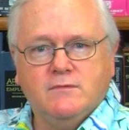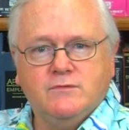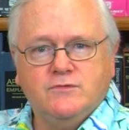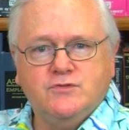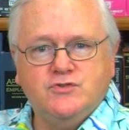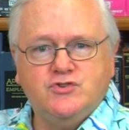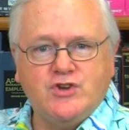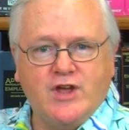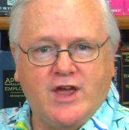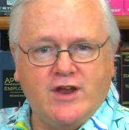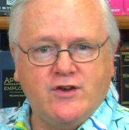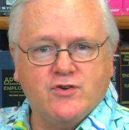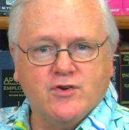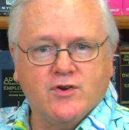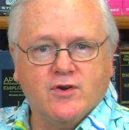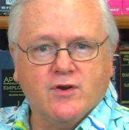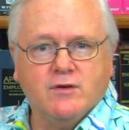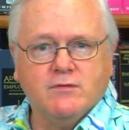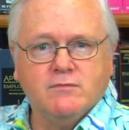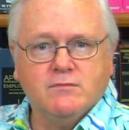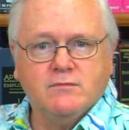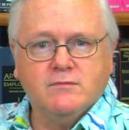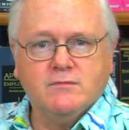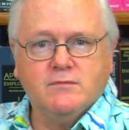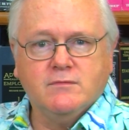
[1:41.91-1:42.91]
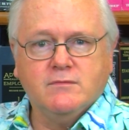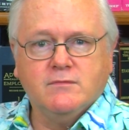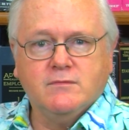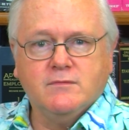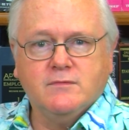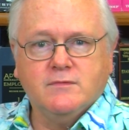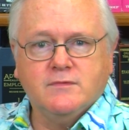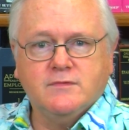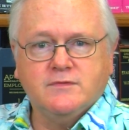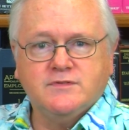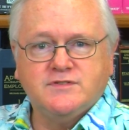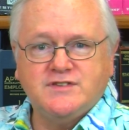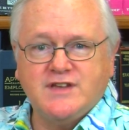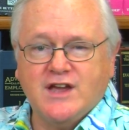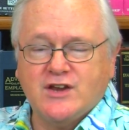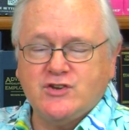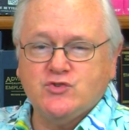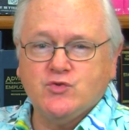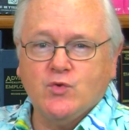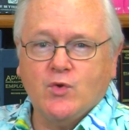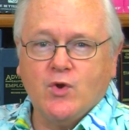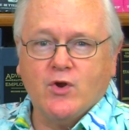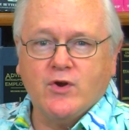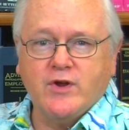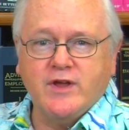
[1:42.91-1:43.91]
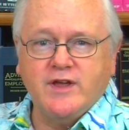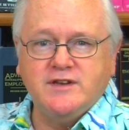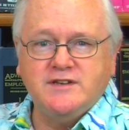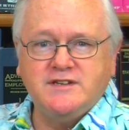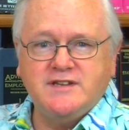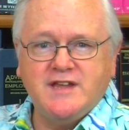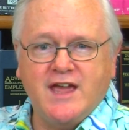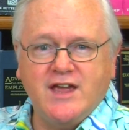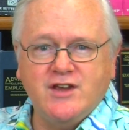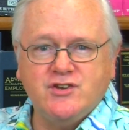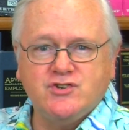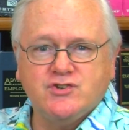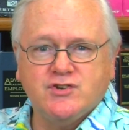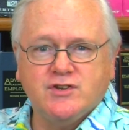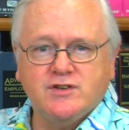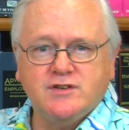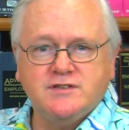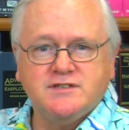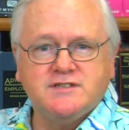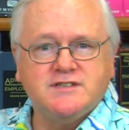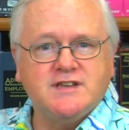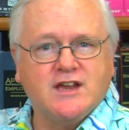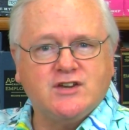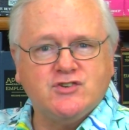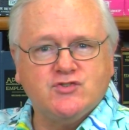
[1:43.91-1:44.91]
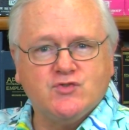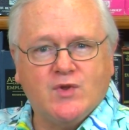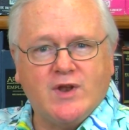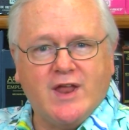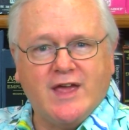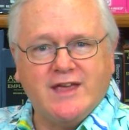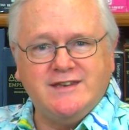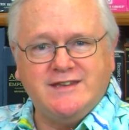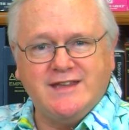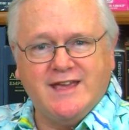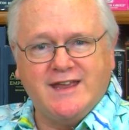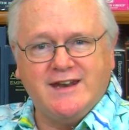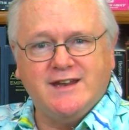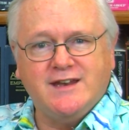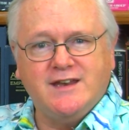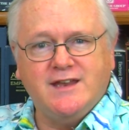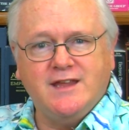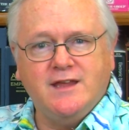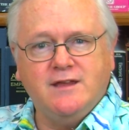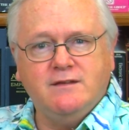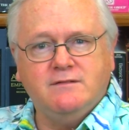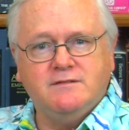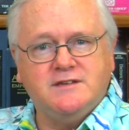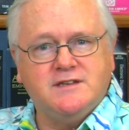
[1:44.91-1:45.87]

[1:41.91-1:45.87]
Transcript: gender, sexual orientation, sexual identity,